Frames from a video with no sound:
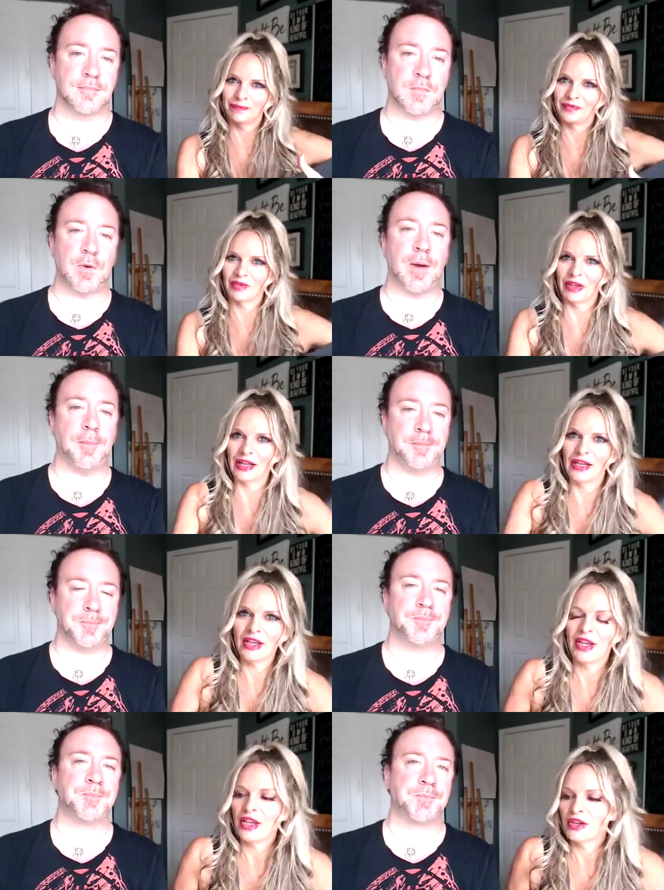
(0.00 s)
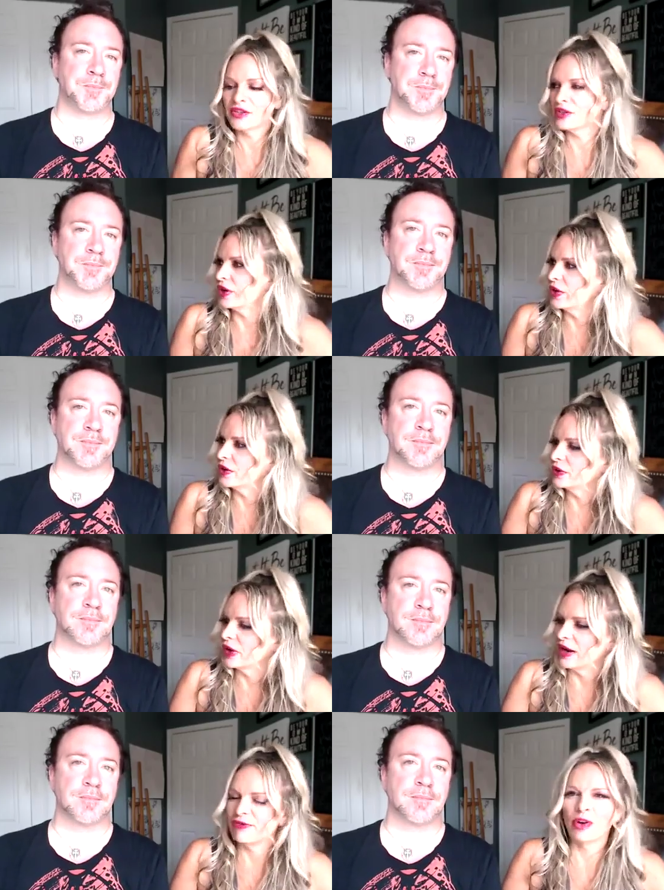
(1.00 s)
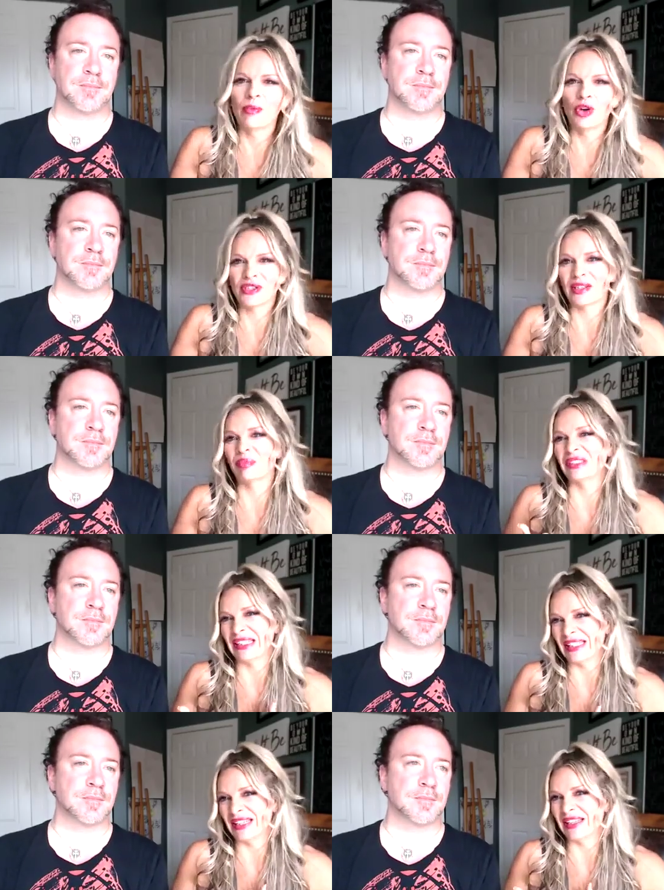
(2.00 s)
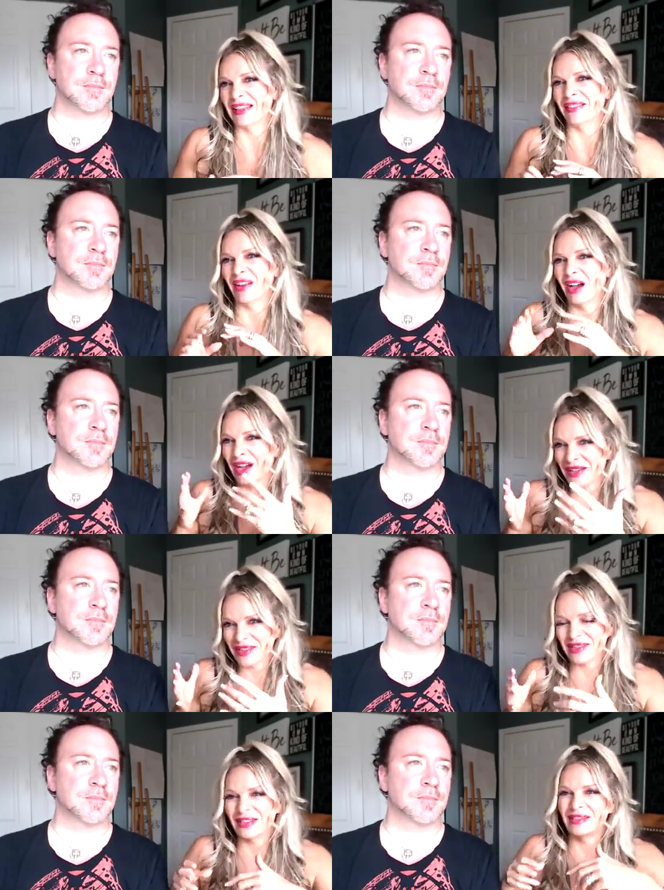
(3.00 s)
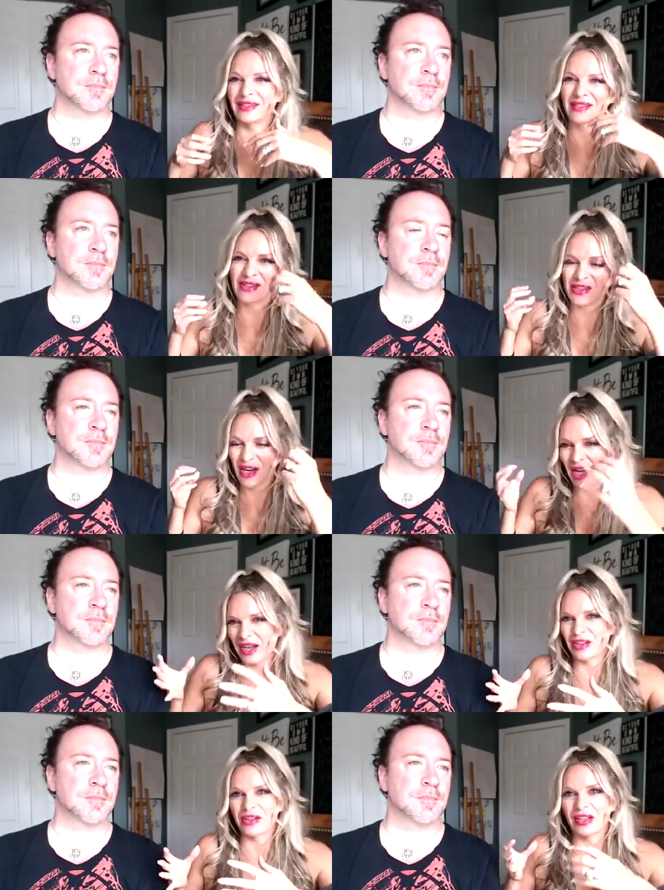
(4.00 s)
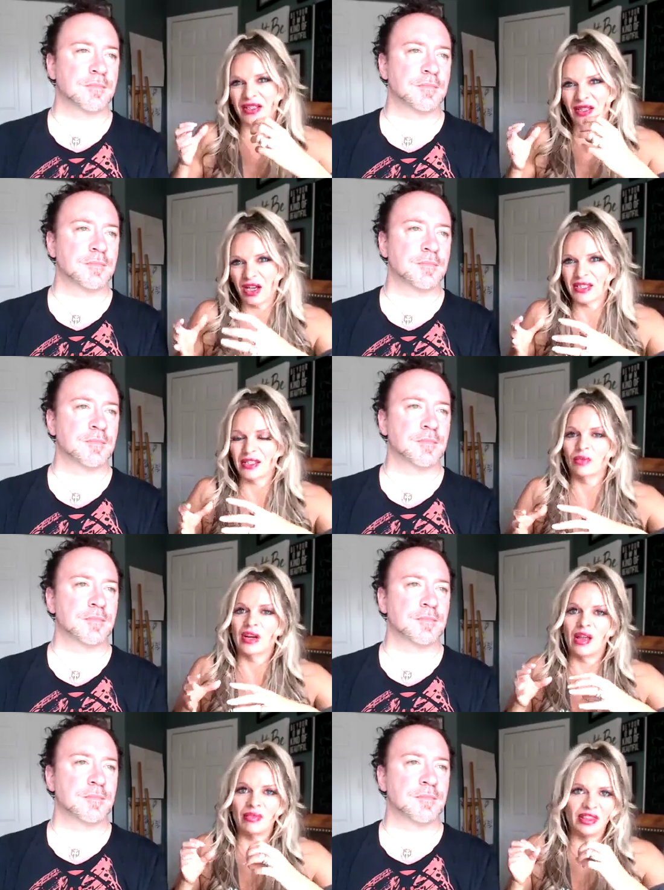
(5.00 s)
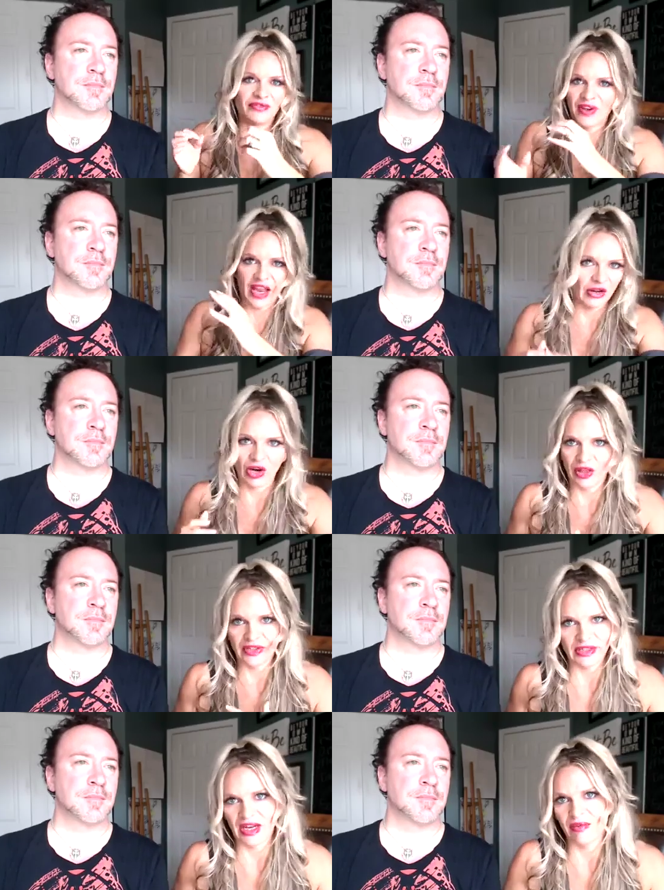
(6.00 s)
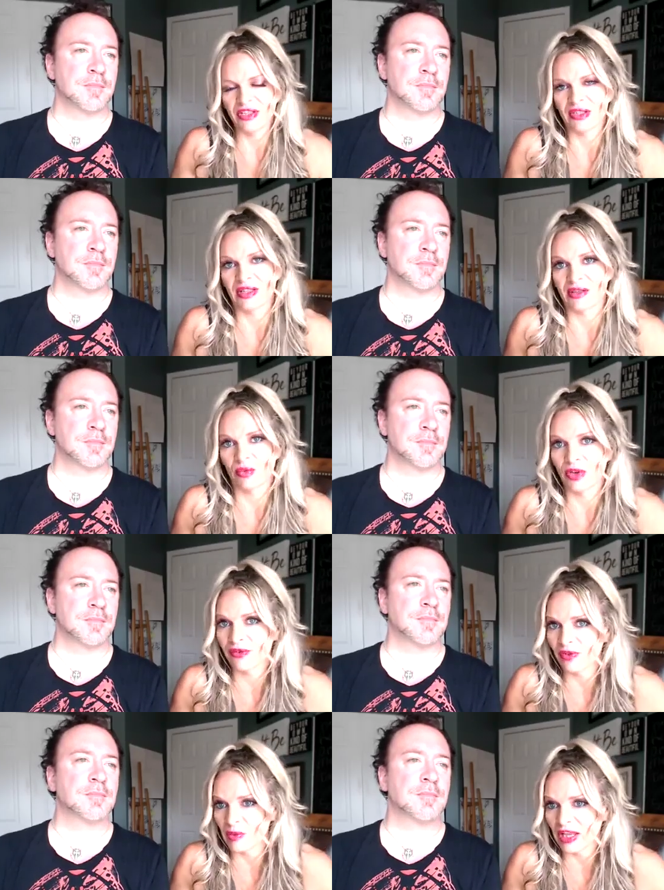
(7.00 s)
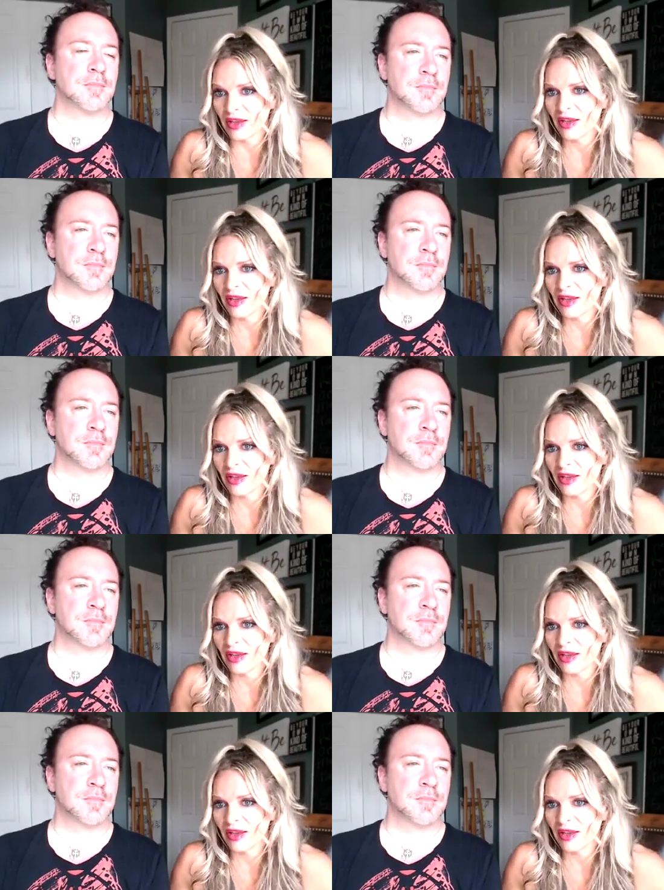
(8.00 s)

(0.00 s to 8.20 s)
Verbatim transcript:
Speaker 1: right? So I feel most depleted and lost and tired and exhausted when I'm in the fire all the time. It just doesn't work for me.